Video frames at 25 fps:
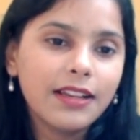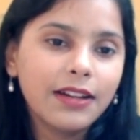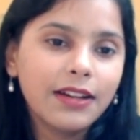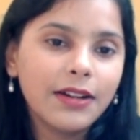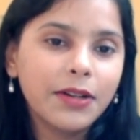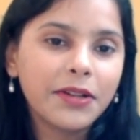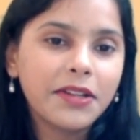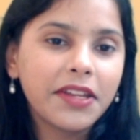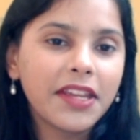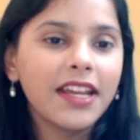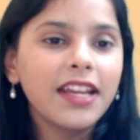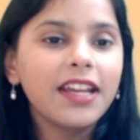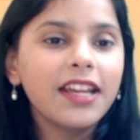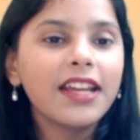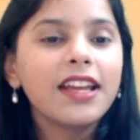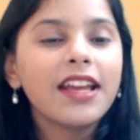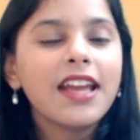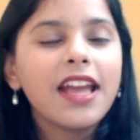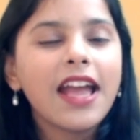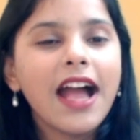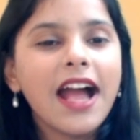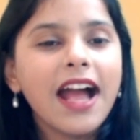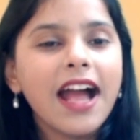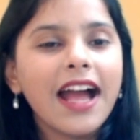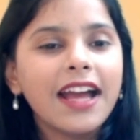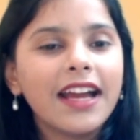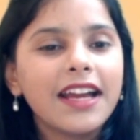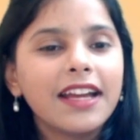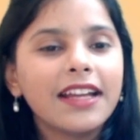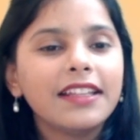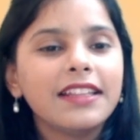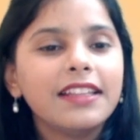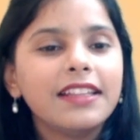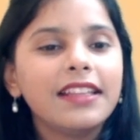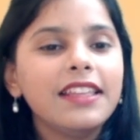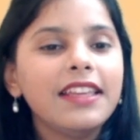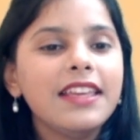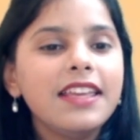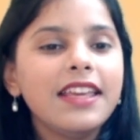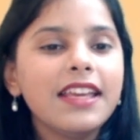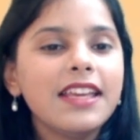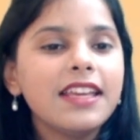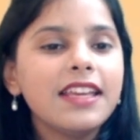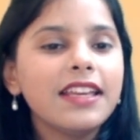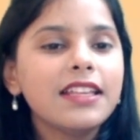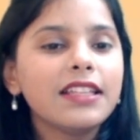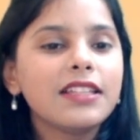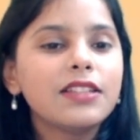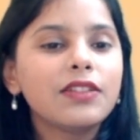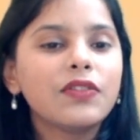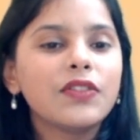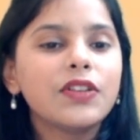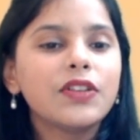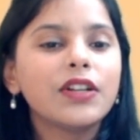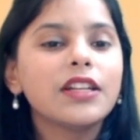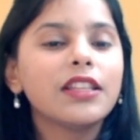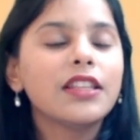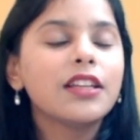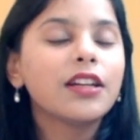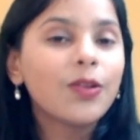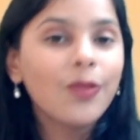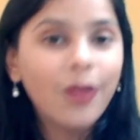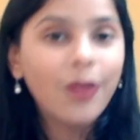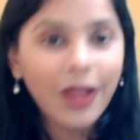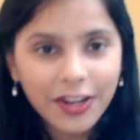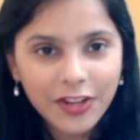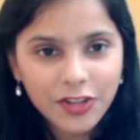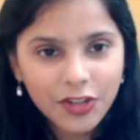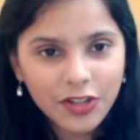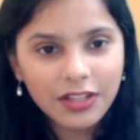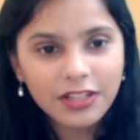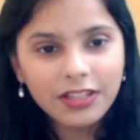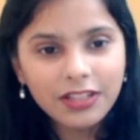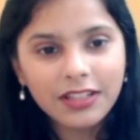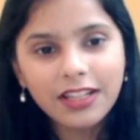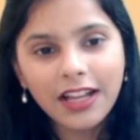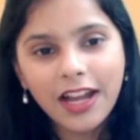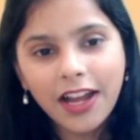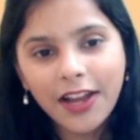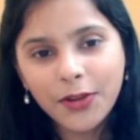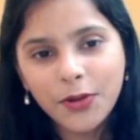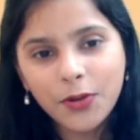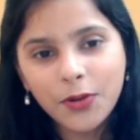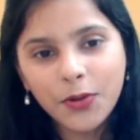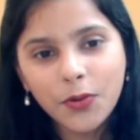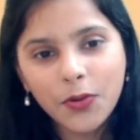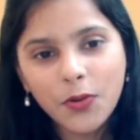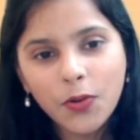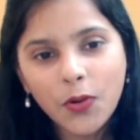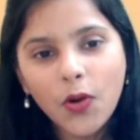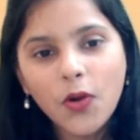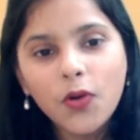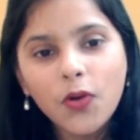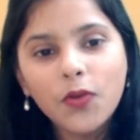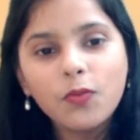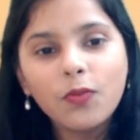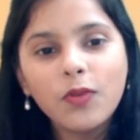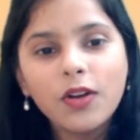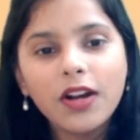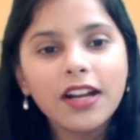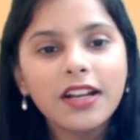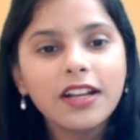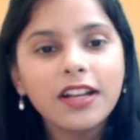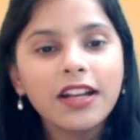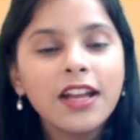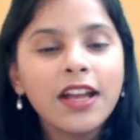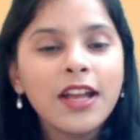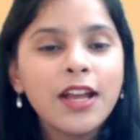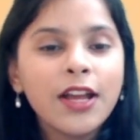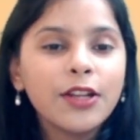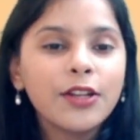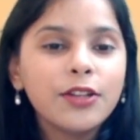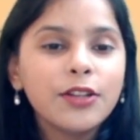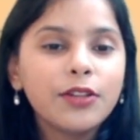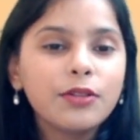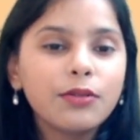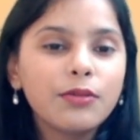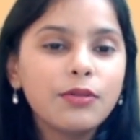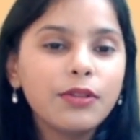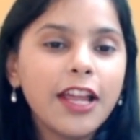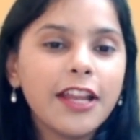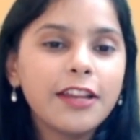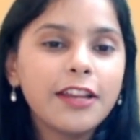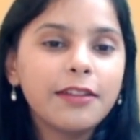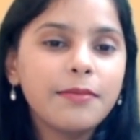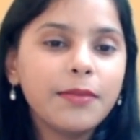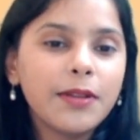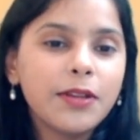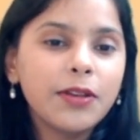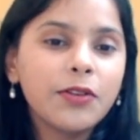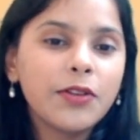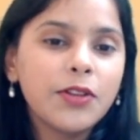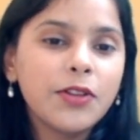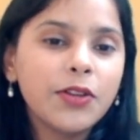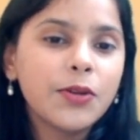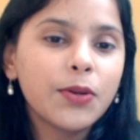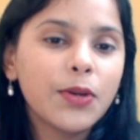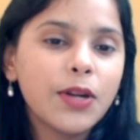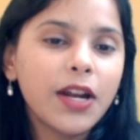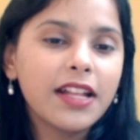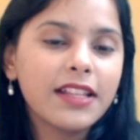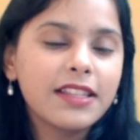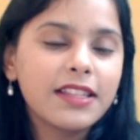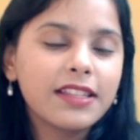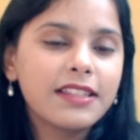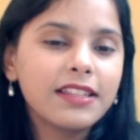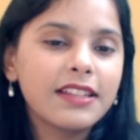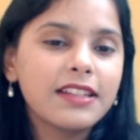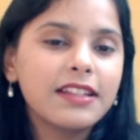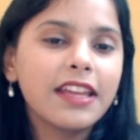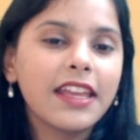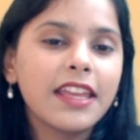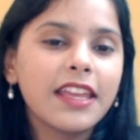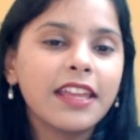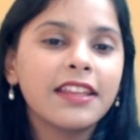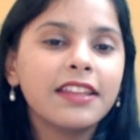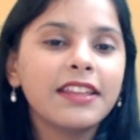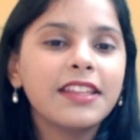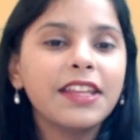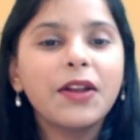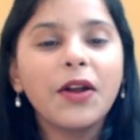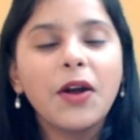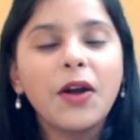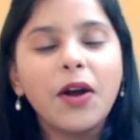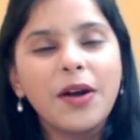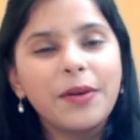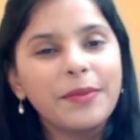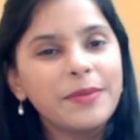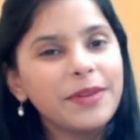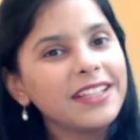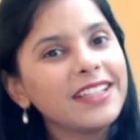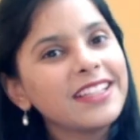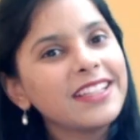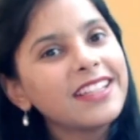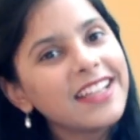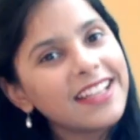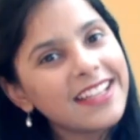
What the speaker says: Okay, and these were the questions are your homework. Do let me know your answer in the comment